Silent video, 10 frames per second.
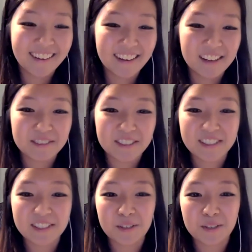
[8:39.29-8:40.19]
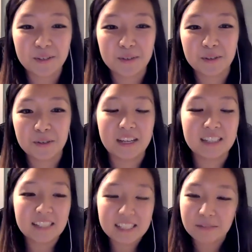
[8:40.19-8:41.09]
um, just to create a
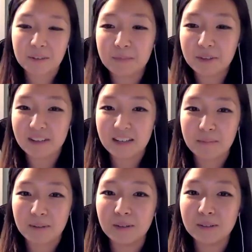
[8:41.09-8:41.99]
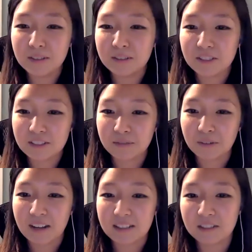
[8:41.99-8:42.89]
sense of community but also just
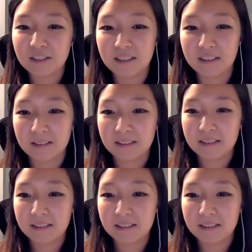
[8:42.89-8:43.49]
for us to